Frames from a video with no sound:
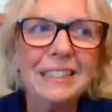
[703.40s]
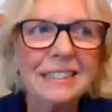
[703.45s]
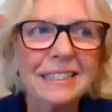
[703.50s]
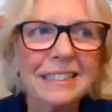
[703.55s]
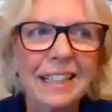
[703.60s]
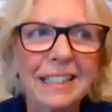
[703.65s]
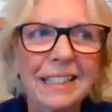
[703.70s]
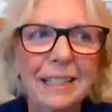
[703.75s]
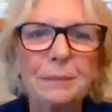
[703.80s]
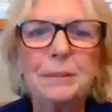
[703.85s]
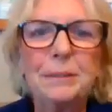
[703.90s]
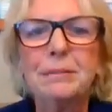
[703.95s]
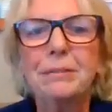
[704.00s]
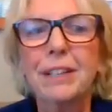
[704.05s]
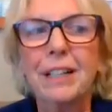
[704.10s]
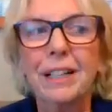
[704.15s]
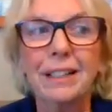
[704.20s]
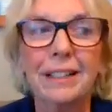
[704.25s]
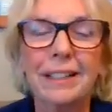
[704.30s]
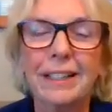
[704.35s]
stand-ups,
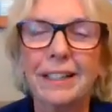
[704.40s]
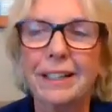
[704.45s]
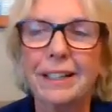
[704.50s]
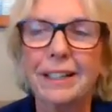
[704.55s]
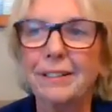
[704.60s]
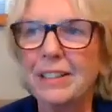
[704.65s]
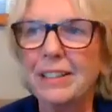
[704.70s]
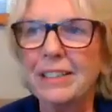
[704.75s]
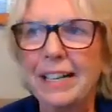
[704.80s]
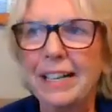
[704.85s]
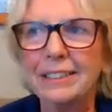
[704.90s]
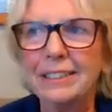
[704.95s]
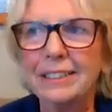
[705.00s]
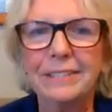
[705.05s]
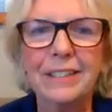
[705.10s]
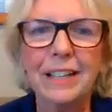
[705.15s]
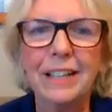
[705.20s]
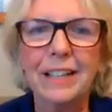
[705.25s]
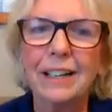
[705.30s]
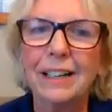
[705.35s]
really, Karen
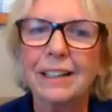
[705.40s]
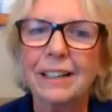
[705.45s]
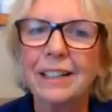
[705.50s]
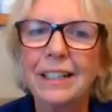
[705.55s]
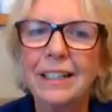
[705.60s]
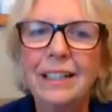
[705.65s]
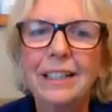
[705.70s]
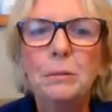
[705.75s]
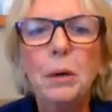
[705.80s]
Montowski.